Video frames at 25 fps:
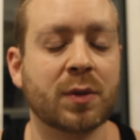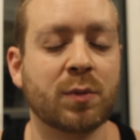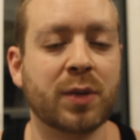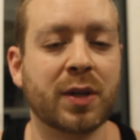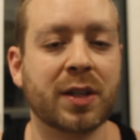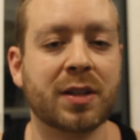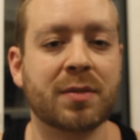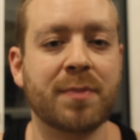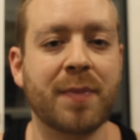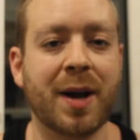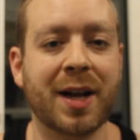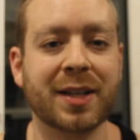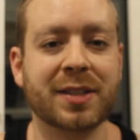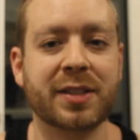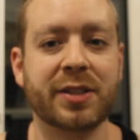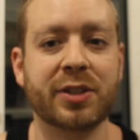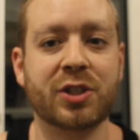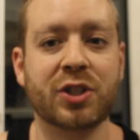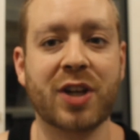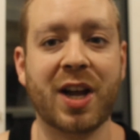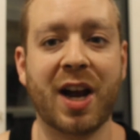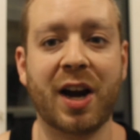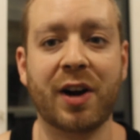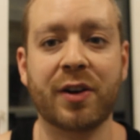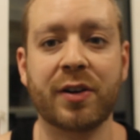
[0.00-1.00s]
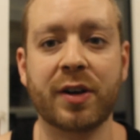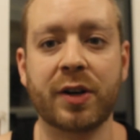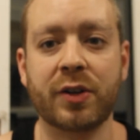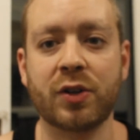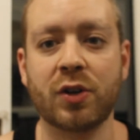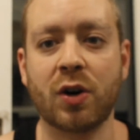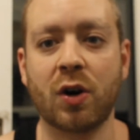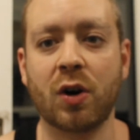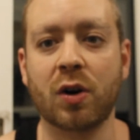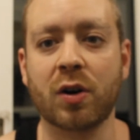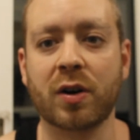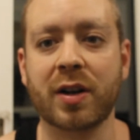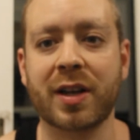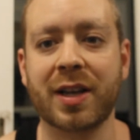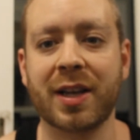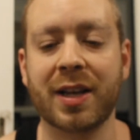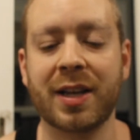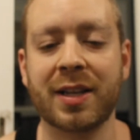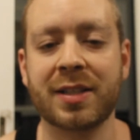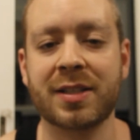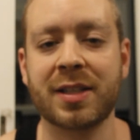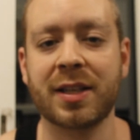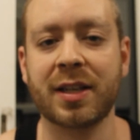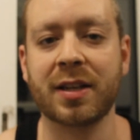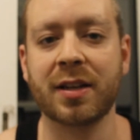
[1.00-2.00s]
with Matic carrying a knock,
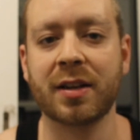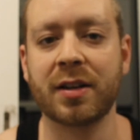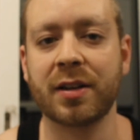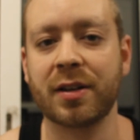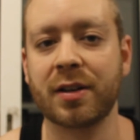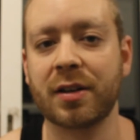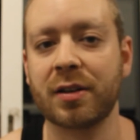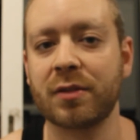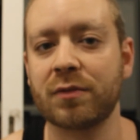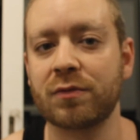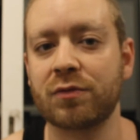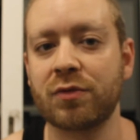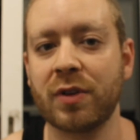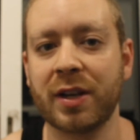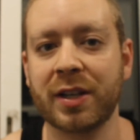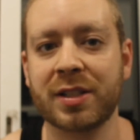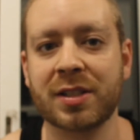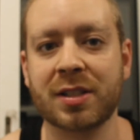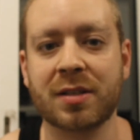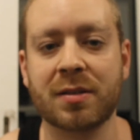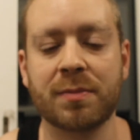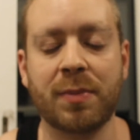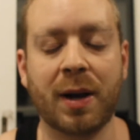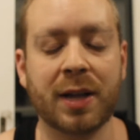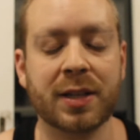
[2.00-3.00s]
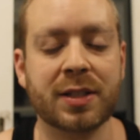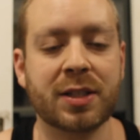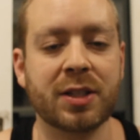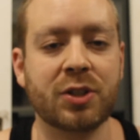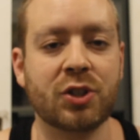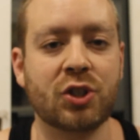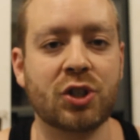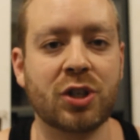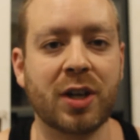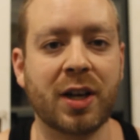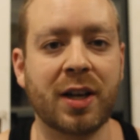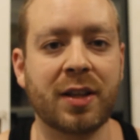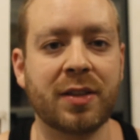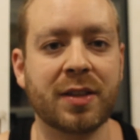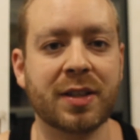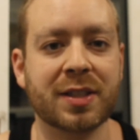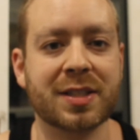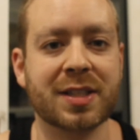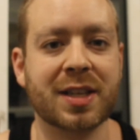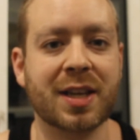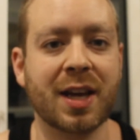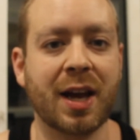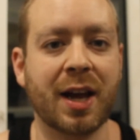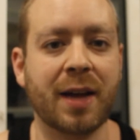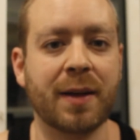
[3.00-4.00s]
is he going to risk Matic in
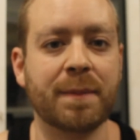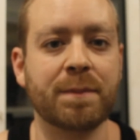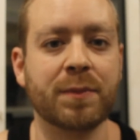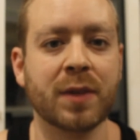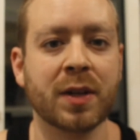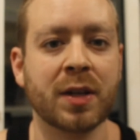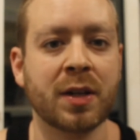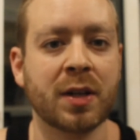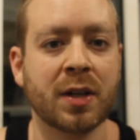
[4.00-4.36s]
this game?